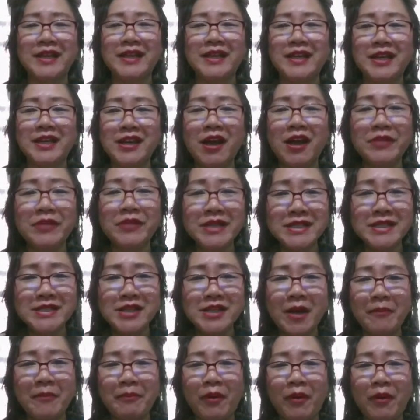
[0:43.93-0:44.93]
In our
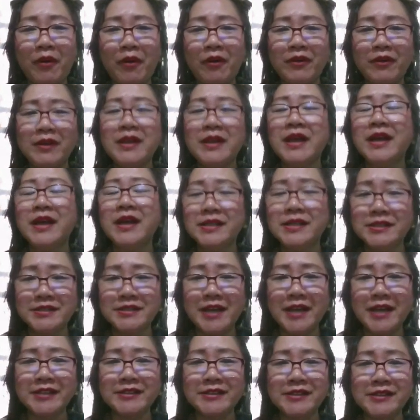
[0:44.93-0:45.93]
example, the
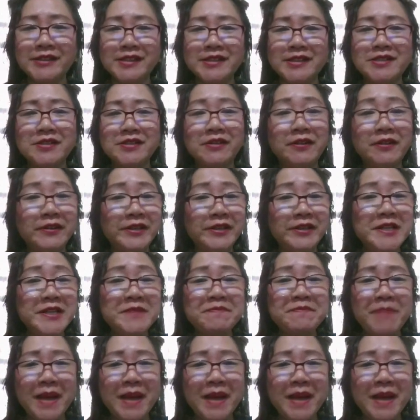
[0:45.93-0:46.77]
title is Learning